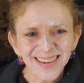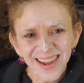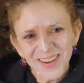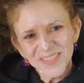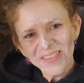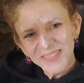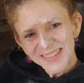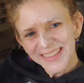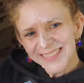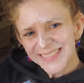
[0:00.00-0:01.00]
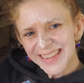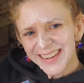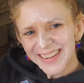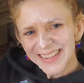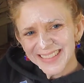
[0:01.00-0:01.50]
Comment below,
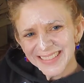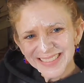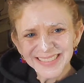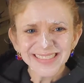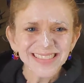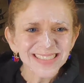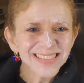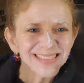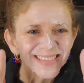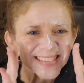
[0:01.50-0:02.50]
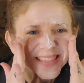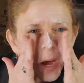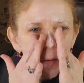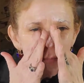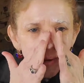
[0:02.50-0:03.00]
guys.
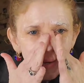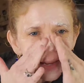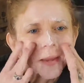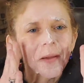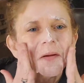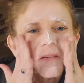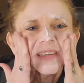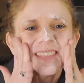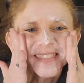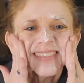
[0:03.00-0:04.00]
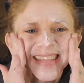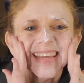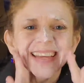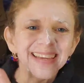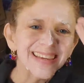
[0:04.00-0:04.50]
Tell me what you
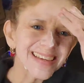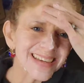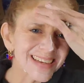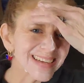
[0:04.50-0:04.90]
think.